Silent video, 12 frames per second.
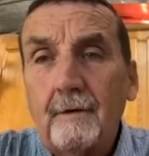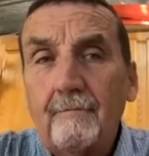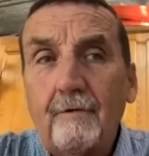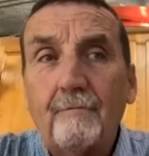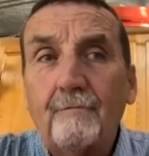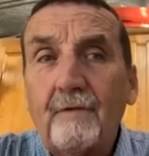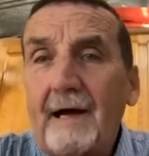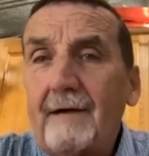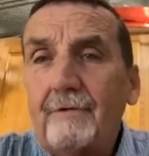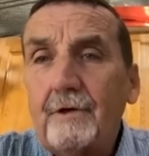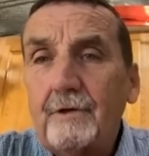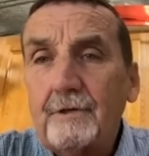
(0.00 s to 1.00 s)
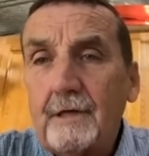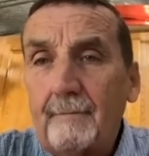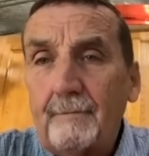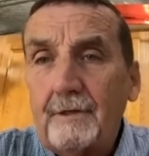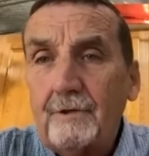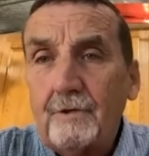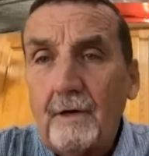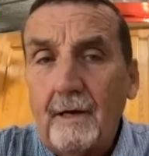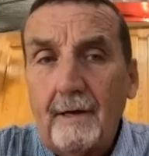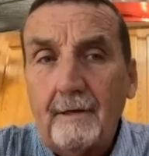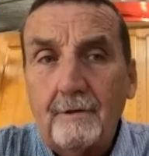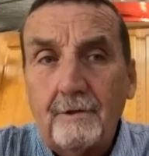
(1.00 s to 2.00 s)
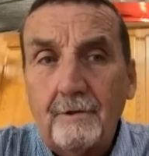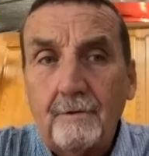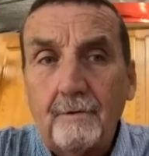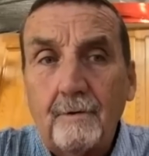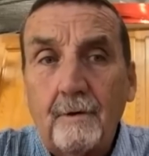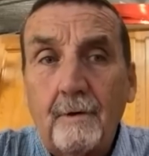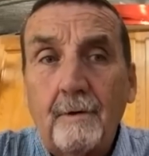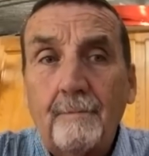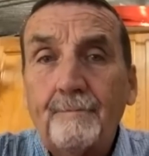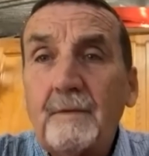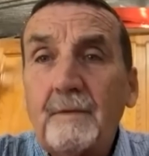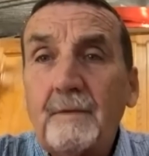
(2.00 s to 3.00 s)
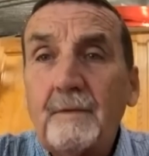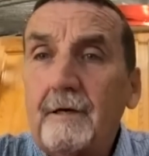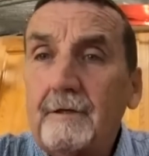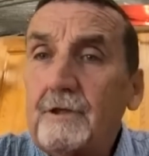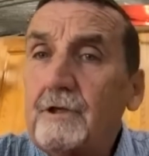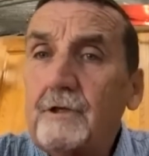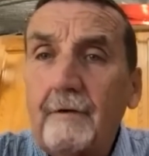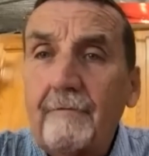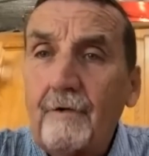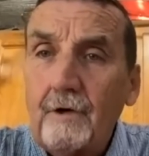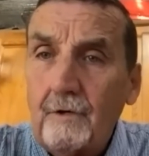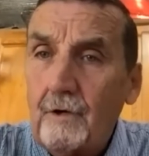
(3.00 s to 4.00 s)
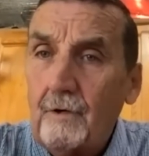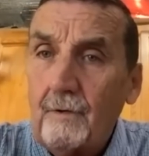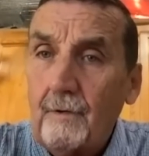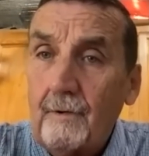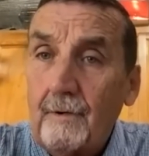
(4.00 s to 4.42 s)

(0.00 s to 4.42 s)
For five years, I've been trying to take a, just a photo